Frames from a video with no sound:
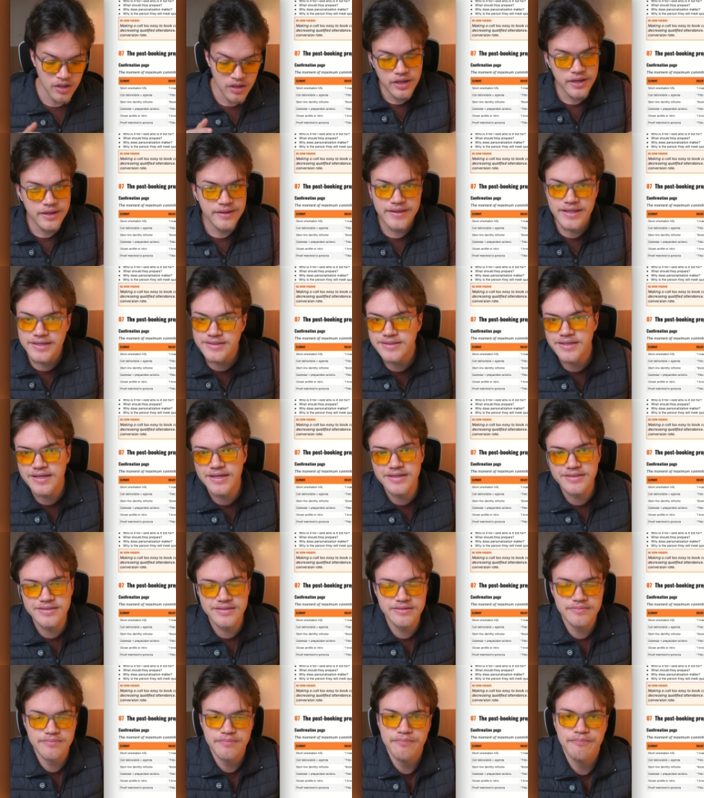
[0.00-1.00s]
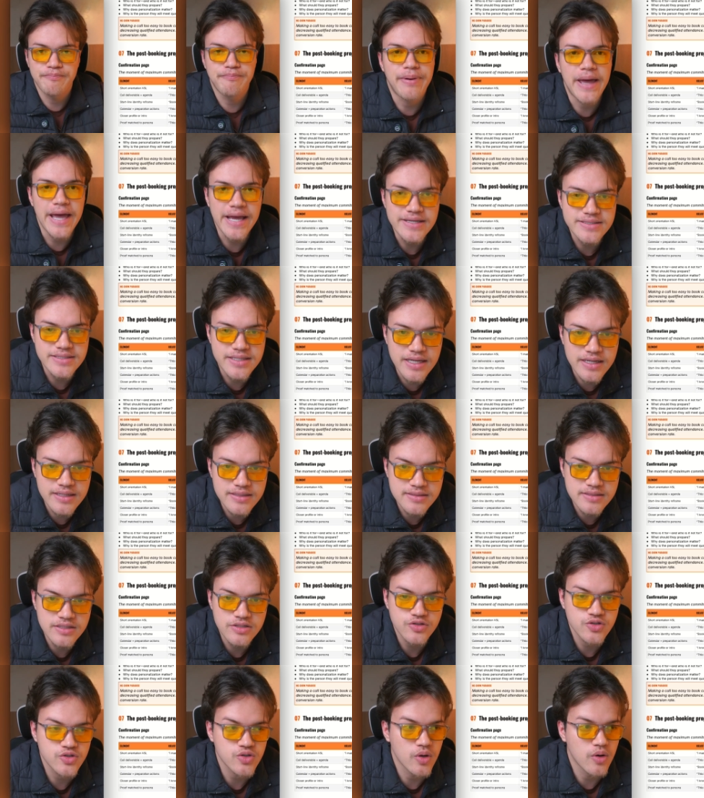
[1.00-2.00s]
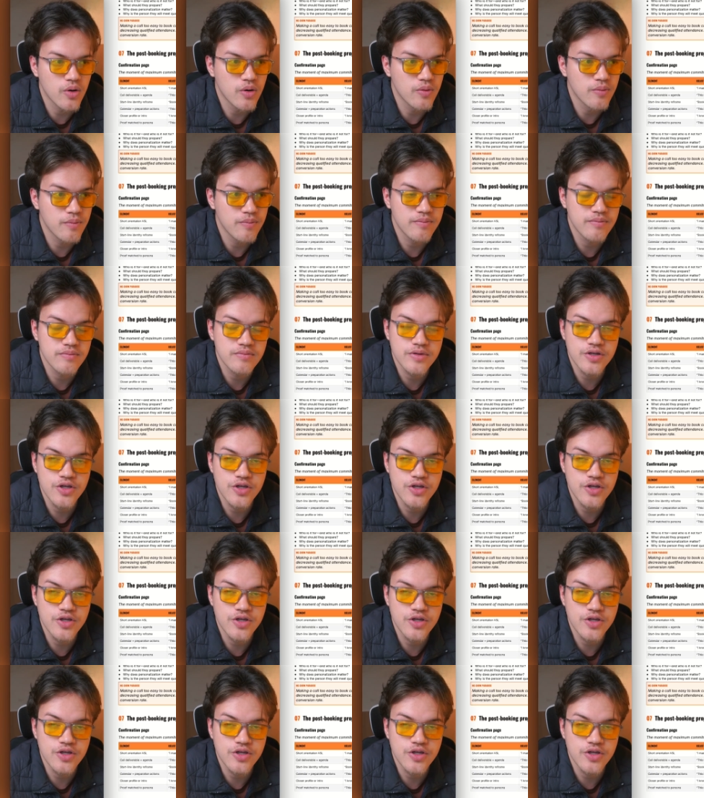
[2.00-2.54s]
This is basics, so